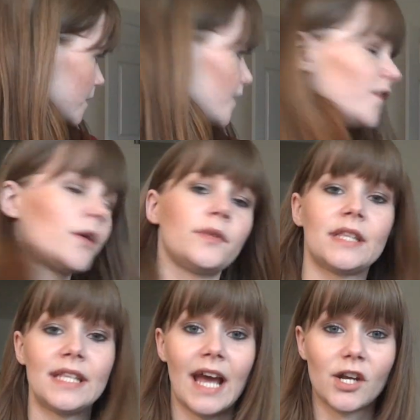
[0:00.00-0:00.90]
forget what
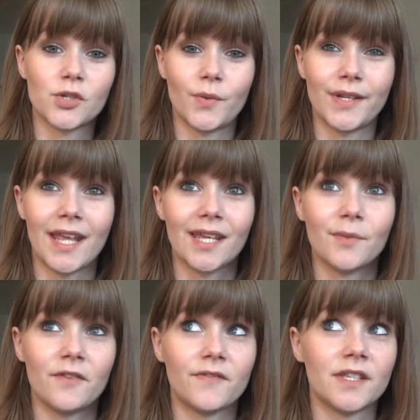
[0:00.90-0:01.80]
the actual name
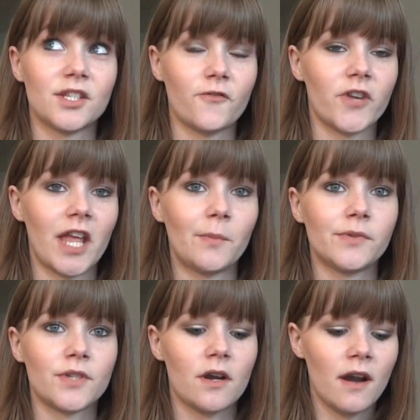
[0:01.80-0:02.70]
of the Jeffrey
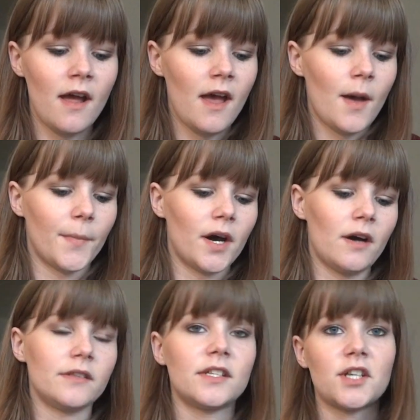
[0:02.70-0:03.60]
Campbells are, but
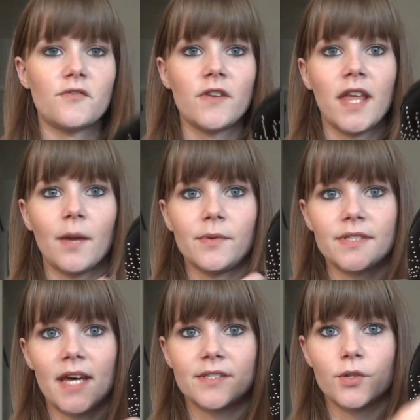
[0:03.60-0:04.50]
on the Jeffrey Campbells
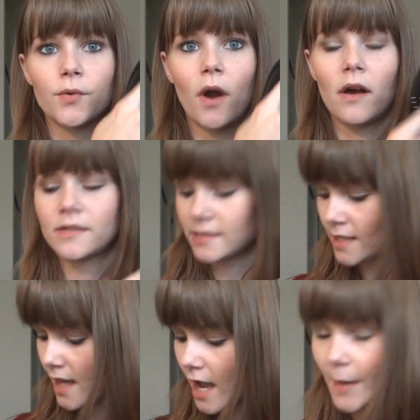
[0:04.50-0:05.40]
it has a cross.
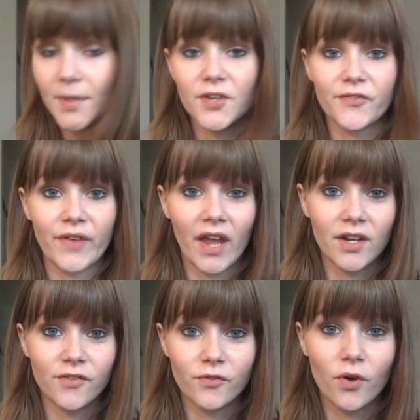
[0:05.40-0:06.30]
I'm not a fan
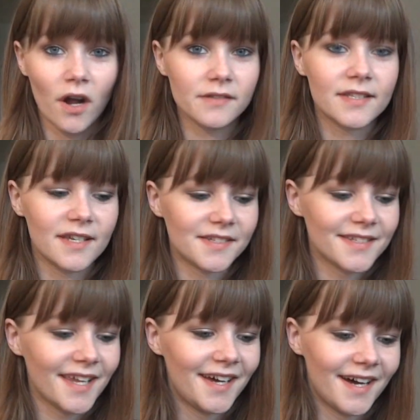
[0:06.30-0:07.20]
of
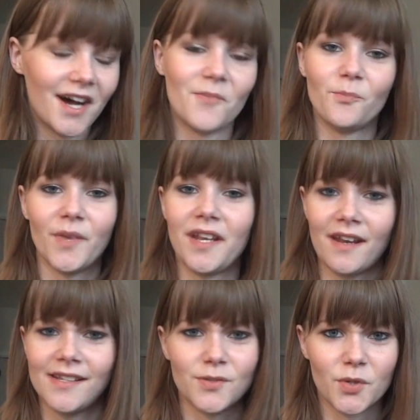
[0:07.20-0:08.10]
crosses in
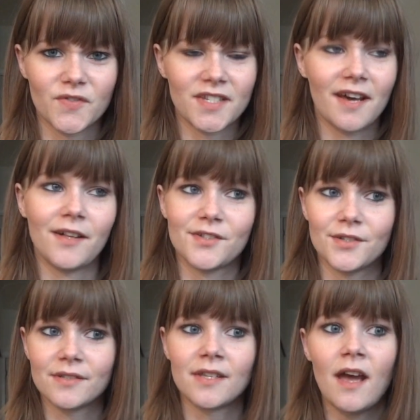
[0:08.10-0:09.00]
any sort of style. I'm
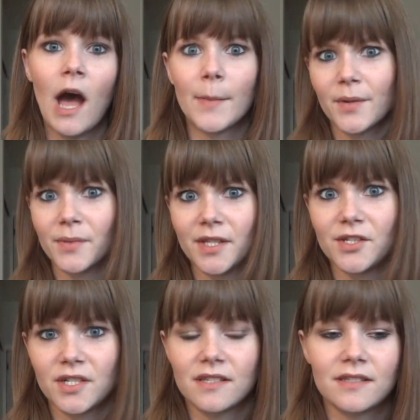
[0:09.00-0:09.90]
not
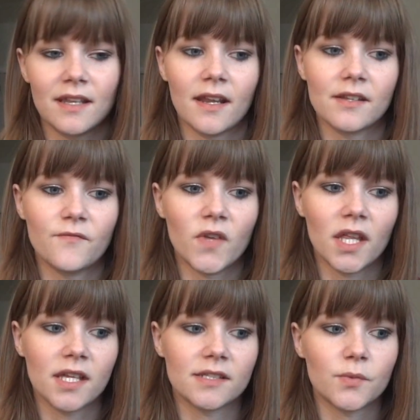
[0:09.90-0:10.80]
religious, and I feel
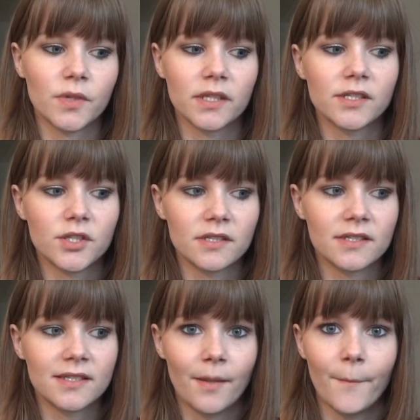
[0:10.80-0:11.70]
like it's a religious
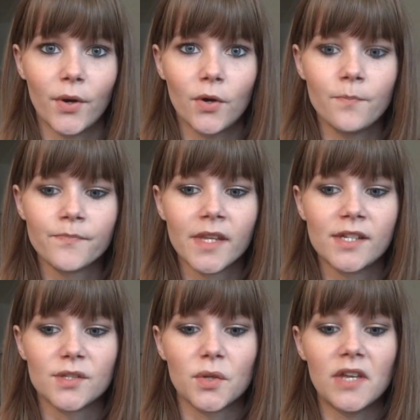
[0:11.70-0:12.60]
symbol.
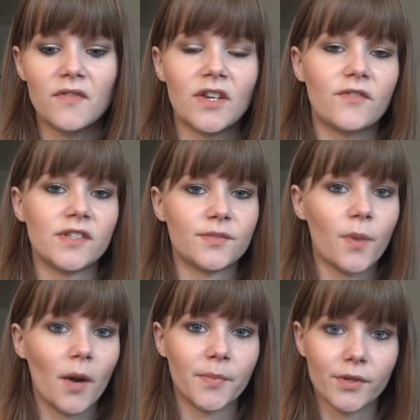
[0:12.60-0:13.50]
So even if it's
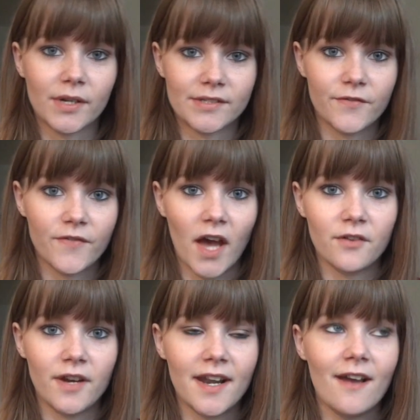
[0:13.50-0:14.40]
popular as a
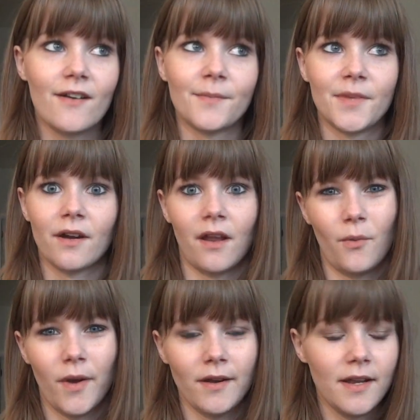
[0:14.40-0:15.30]
fad right now, I'm not going to
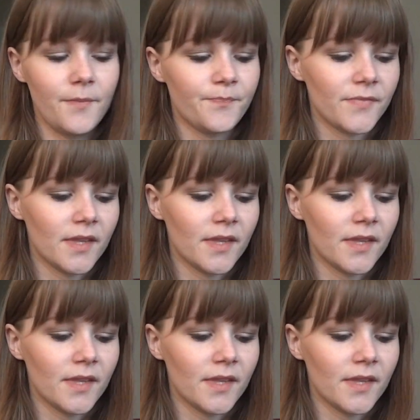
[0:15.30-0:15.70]
wear it,